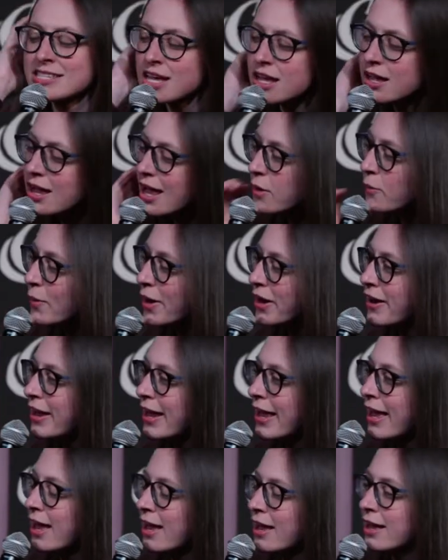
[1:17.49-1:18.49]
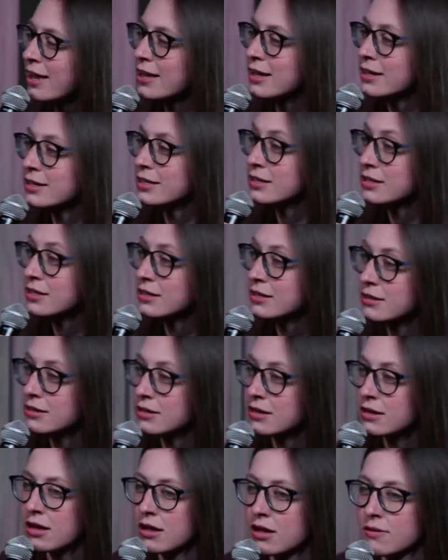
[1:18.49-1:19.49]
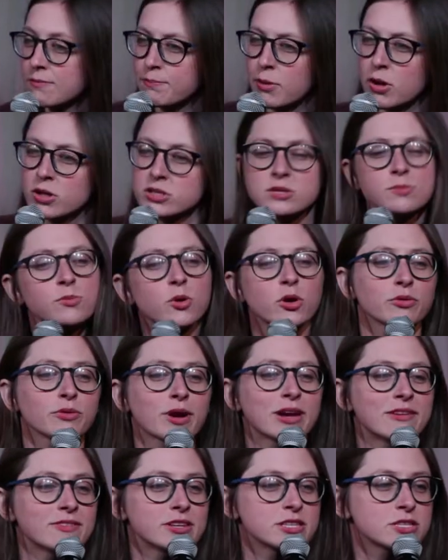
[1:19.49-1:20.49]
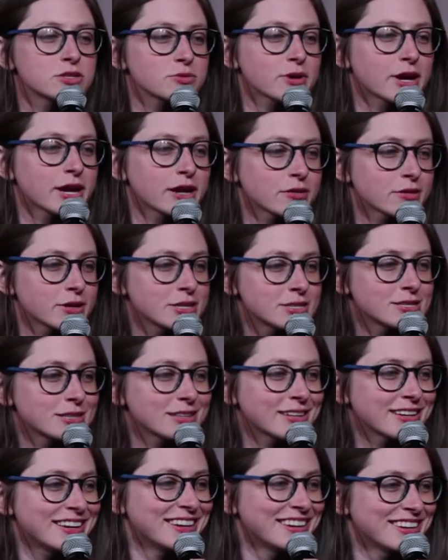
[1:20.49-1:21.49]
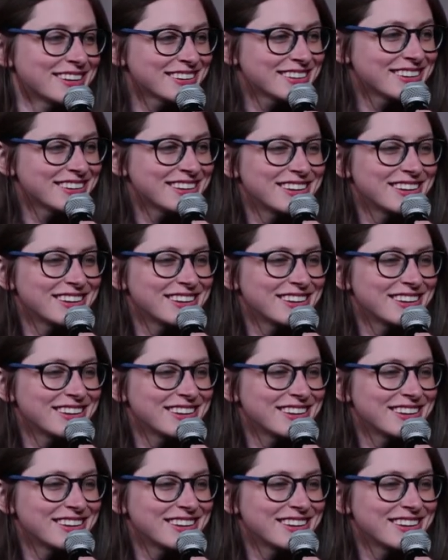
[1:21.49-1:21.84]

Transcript: I saw a guy wearing a Baltimore Ravens ring recently.